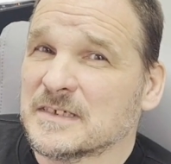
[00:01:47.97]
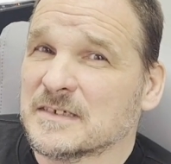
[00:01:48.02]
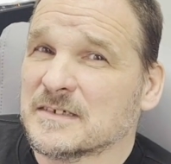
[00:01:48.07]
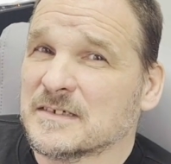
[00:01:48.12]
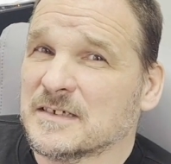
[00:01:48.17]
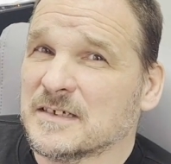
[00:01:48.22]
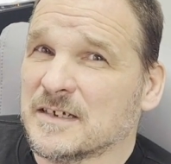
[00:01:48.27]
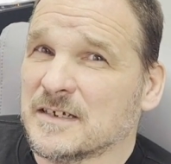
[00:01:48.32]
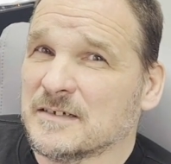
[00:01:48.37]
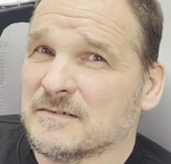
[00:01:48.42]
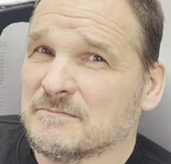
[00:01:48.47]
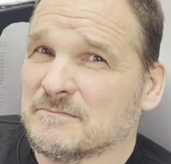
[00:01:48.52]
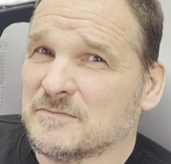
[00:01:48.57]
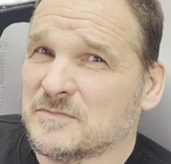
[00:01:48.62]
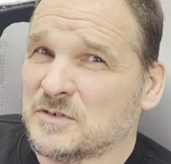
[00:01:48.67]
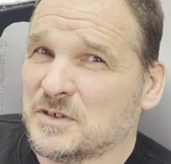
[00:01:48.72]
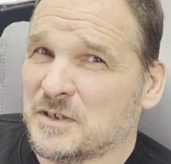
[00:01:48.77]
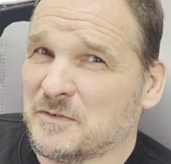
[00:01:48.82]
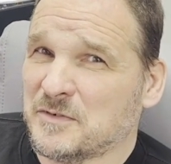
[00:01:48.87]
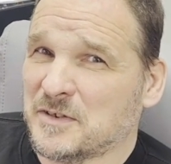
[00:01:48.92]
Okay,
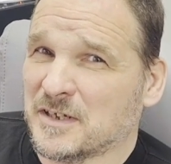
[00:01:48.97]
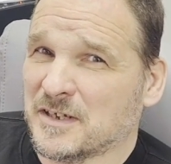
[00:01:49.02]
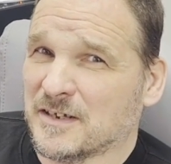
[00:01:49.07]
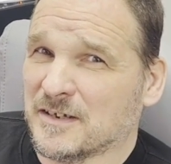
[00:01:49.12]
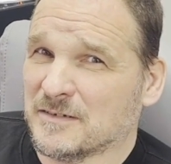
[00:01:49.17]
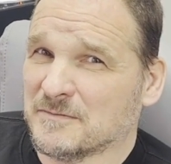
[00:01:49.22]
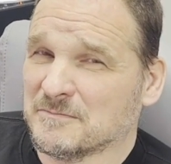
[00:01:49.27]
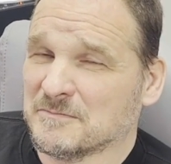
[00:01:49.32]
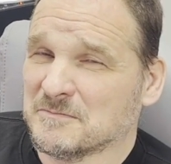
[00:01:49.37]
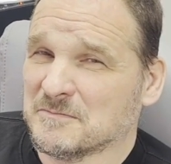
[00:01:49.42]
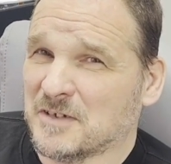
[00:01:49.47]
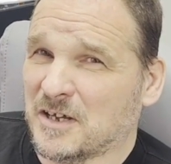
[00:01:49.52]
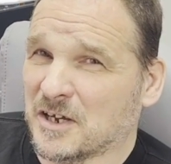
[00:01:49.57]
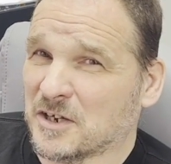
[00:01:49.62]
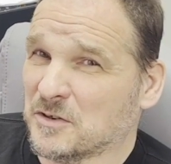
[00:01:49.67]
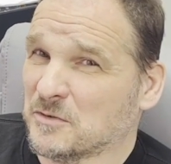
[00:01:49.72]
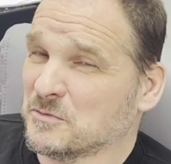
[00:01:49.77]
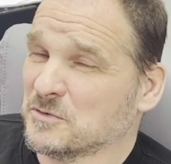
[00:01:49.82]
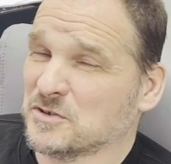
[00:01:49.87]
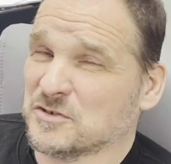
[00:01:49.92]
give it a go. I can
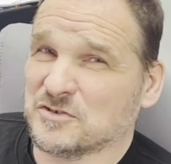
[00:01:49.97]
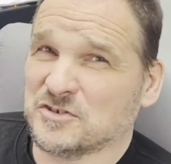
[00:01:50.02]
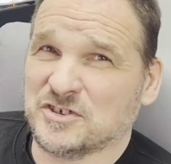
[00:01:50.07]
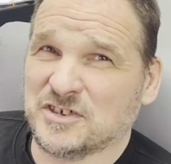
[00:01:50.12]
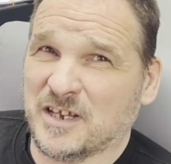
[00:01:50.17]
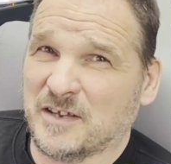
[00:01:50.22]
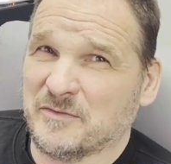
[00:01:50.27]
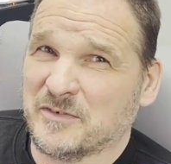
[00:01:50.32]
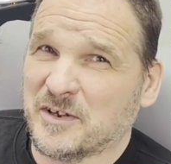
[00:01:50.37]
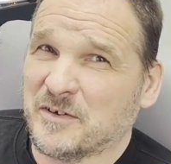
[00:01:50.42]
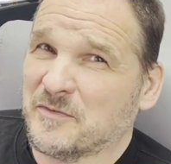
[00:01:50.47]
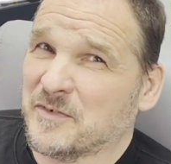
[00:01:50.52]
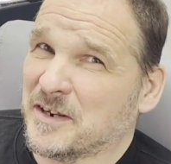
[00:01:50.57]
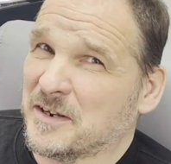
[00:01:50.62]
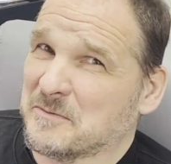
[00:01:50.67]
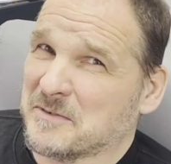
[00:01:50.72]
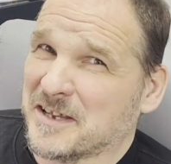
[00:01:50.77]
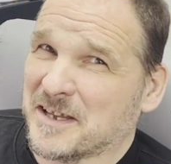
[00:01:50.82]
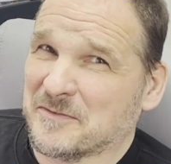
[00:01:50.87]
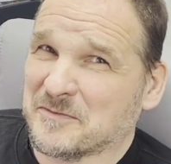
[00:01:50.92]
always just shave it off
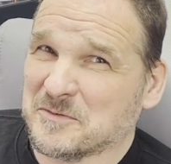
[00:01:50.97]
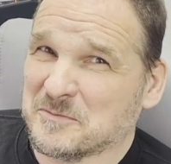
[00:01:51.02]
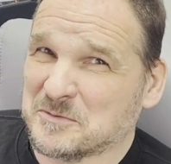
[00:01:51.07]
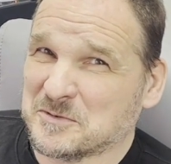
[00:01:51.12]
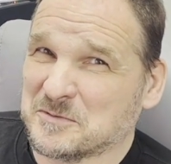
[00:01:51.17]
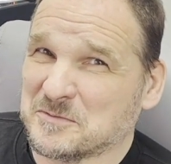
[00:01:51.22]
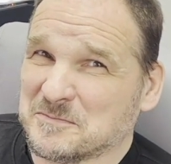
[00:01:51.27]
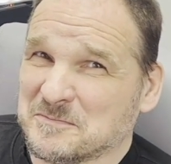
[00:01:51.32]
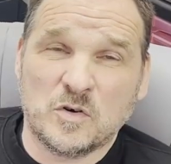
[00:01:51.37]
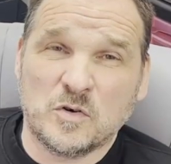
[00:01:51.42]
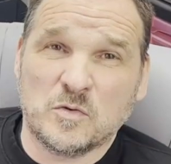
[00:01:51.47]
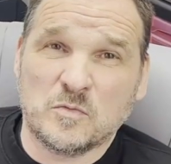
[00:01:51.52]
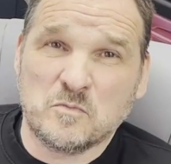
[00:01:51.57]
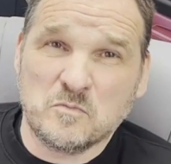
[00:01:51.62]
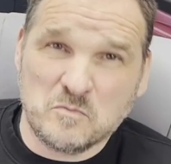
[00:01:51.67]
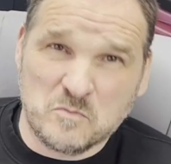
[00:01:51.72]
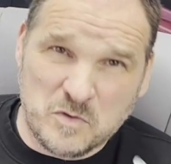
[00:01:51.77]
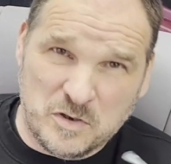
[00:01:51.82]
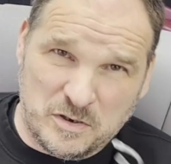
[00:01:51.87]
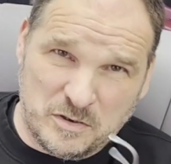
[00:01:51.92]
anyway afterwards. Or
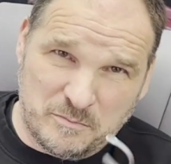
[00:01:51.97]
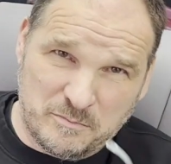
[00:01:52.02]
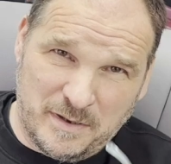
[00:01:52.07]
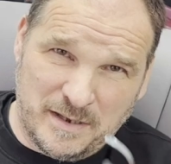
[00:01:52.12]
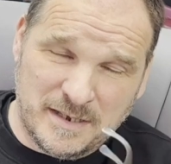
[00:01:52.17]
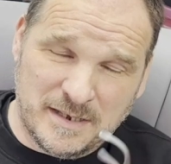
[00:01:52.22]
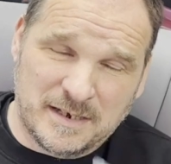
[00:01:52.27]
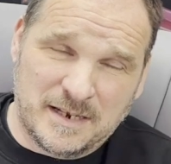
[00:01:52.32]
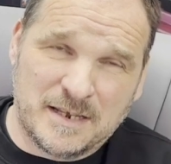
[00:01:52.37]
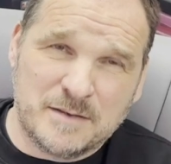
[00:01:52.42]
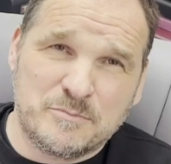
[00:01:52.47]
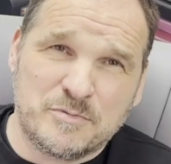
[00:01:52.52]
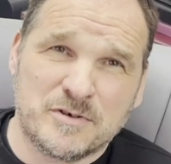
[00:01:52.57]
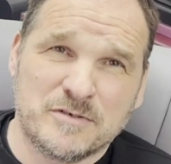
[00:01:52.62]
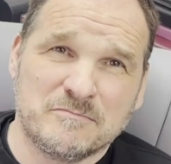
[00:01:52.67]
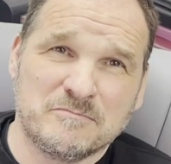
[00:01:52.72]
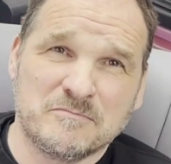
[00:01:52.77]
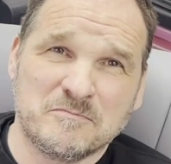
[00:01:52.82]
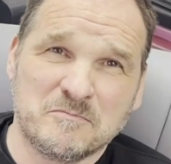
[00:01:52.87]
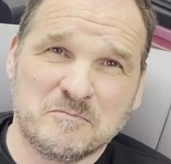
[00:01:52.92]
we could make an
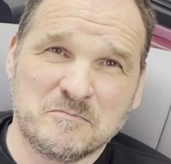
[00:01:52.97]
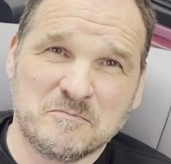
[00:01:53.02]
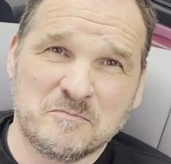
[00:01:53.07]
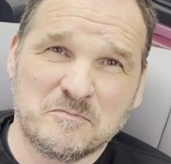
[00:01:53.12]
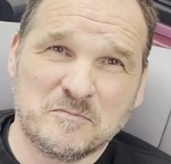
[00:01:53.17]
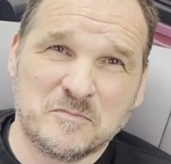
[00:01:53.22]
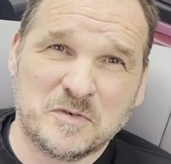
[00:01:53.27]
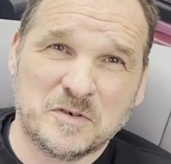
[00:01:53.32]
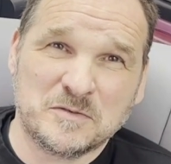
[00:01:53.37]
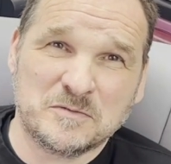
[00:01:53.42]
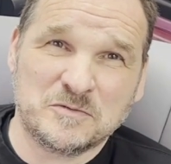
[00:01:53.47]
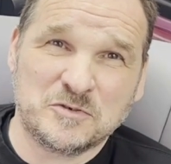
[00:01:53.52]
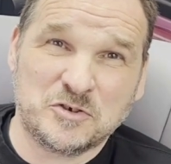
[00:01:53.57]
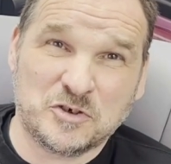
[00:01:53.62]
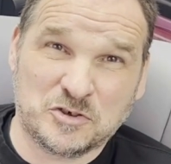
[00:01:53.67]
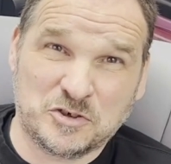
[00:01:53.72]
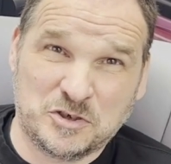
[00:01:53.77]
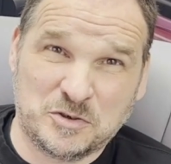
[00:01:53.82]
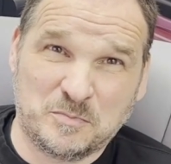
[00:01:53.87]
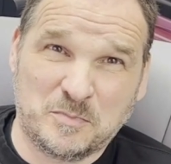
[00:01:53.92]
apron.
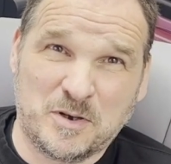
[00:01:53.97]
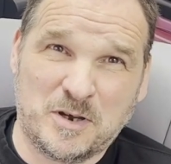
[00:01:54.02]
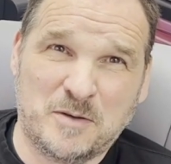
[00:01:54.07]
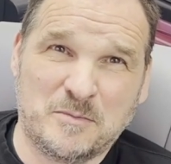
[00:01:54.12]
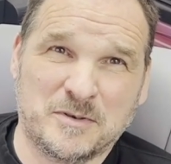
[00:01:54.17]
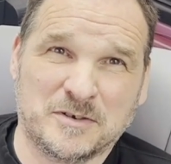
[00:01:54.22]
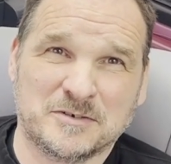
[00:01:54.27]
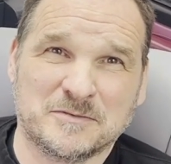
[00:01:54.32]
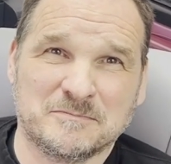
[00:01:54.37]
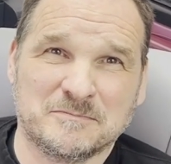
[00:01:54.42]
Josh's Barbers.